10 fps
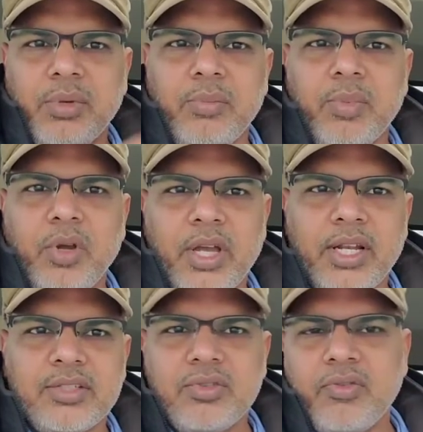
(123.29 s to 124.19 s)
Employer
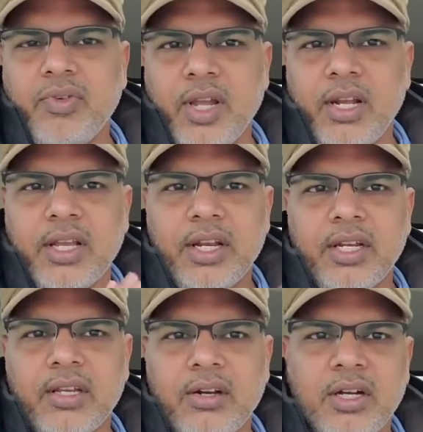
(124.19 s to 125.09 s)
has to file
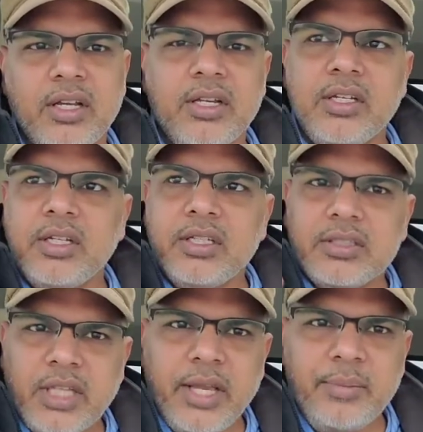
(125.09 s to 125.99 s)
green card.
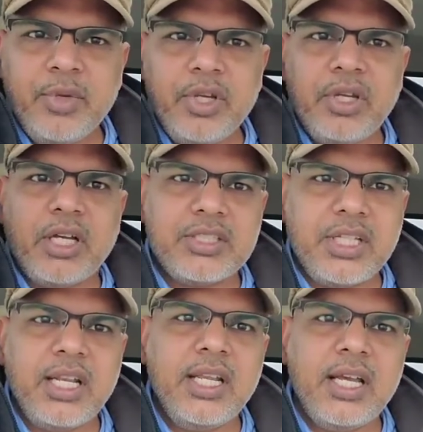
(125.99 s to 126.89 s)
Same
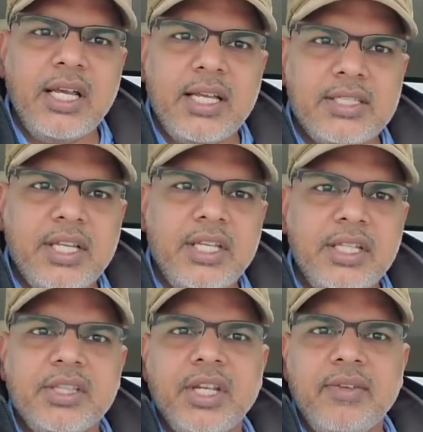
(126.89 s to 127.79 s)
Australia as a
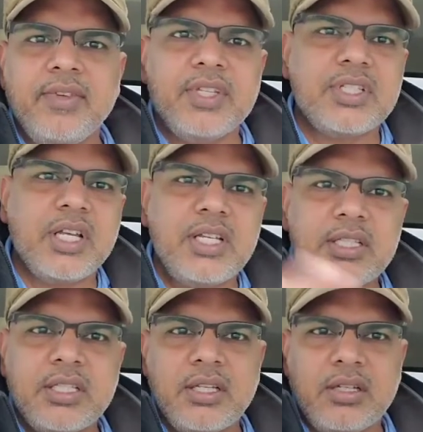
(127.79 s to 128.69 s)
E3 visa,
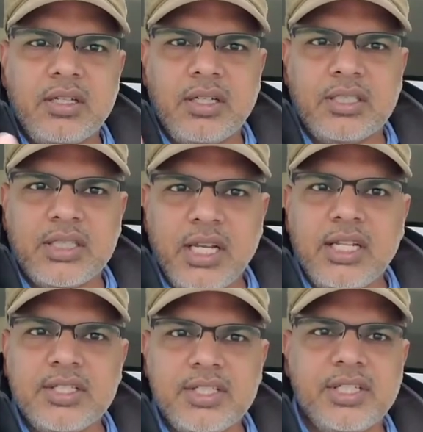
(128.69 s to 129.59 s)

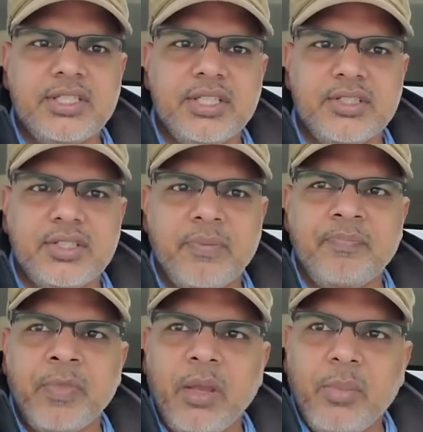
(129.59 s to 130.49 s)
Australian citizens.
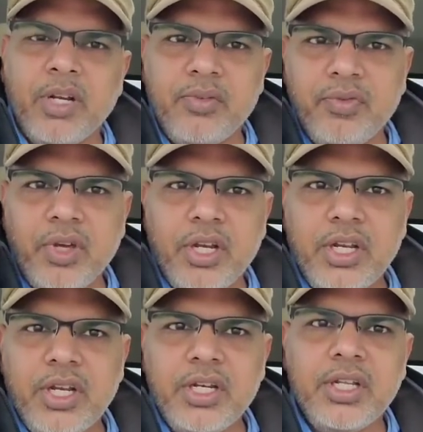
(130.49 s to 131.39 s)
But if you are an
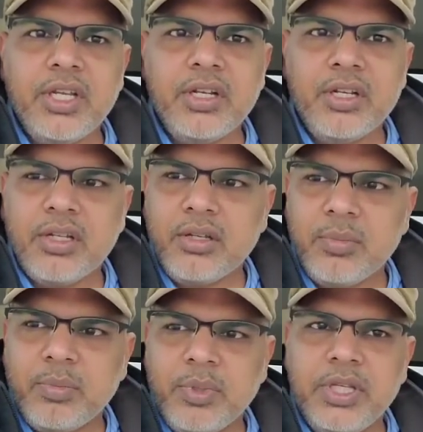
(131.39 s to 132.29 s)
Indian
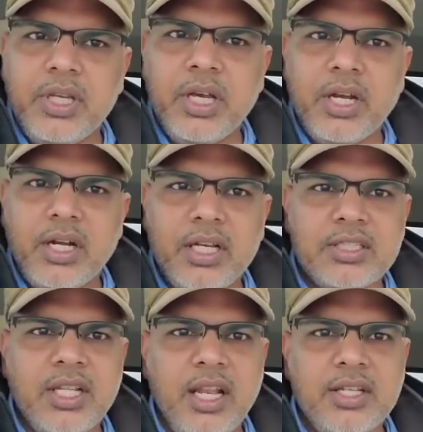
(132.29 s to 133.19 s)
PR and
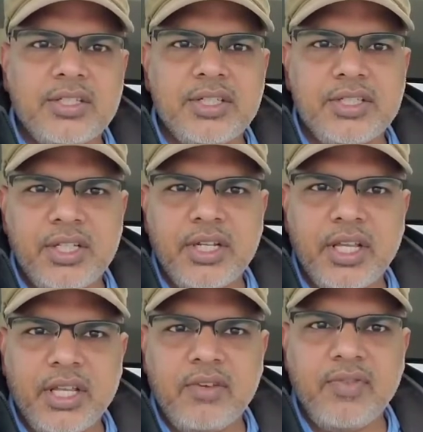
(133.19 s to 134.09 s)
Australian citizen,
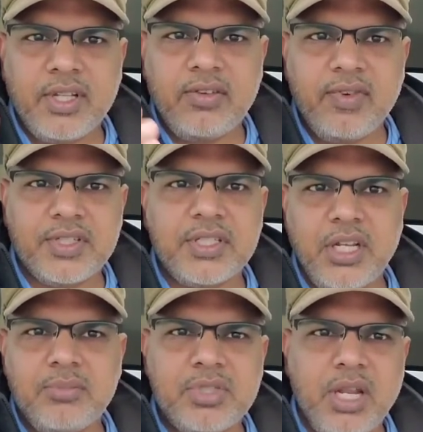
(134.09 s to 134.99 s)
again for the first
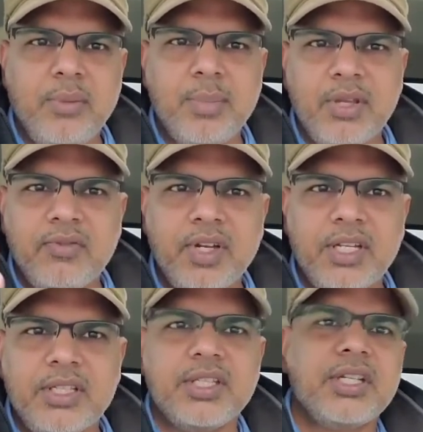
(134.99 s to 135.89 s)
time stamping for
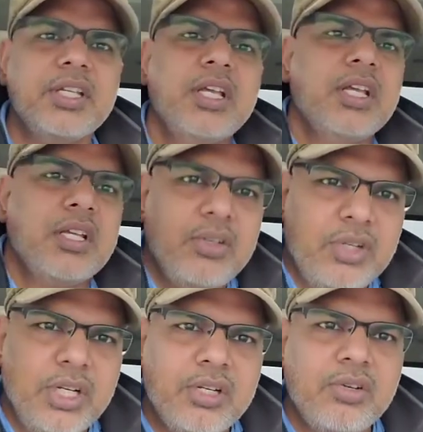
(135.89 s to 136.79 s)
E3, you
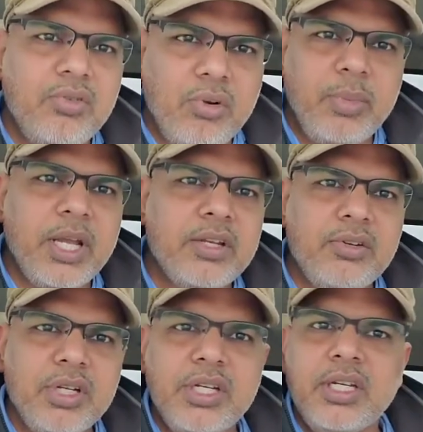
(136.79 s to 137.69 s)
need to go back to
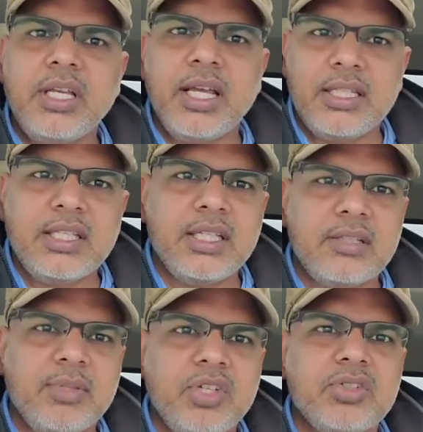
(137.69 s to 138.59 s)
India, I
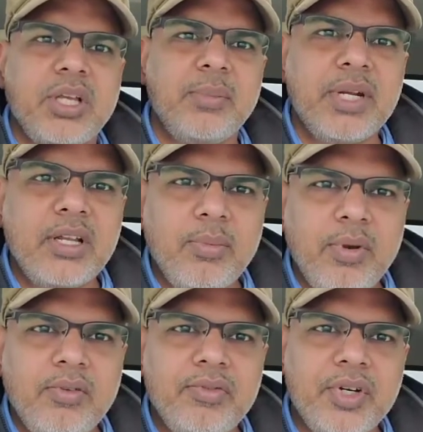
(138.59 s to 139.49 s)
think, because I met couple
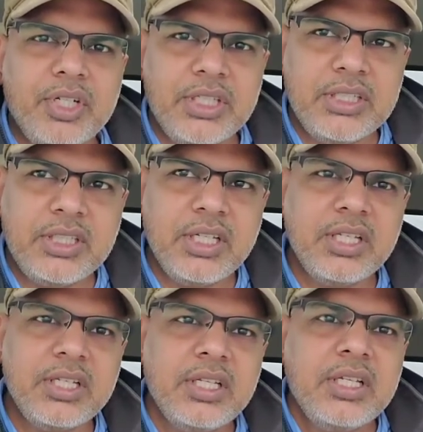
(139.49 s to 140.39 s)
of
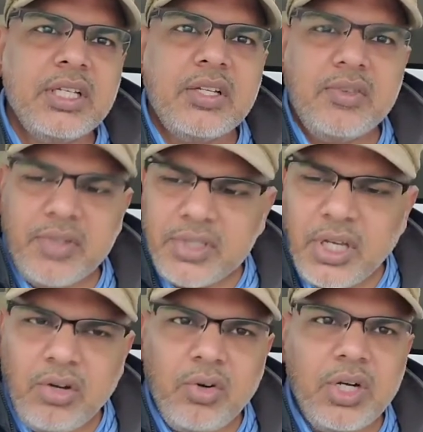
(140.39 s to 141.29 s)
E3
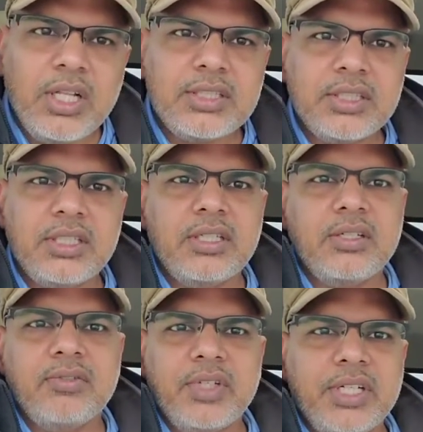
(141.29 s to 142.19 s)
visa holders in
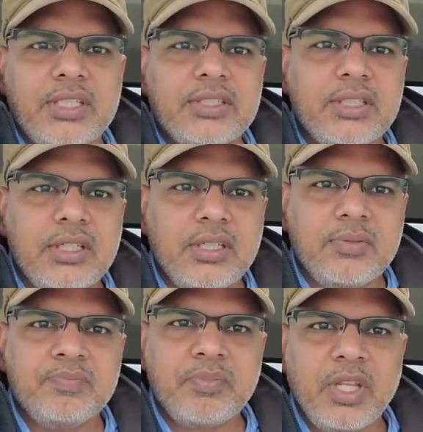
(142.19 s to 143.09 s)
various
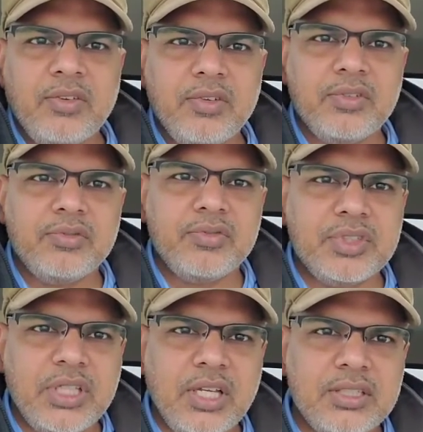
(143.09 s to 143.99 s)

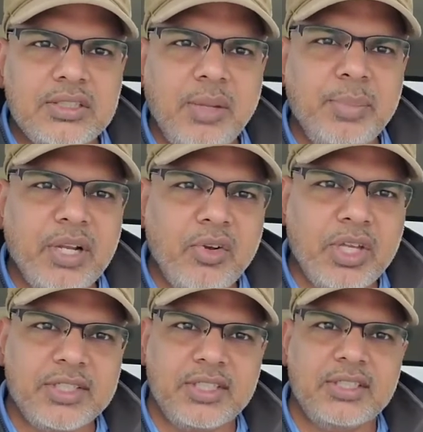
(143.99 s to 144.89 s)
visa stamping
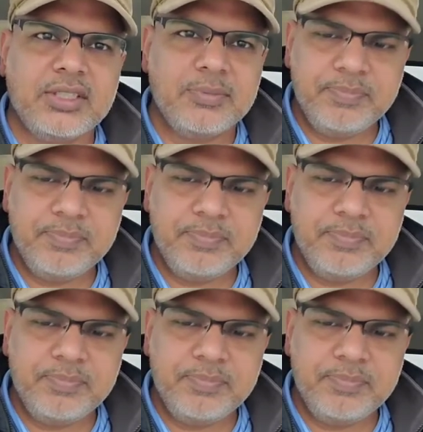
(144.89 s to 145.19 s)
locations.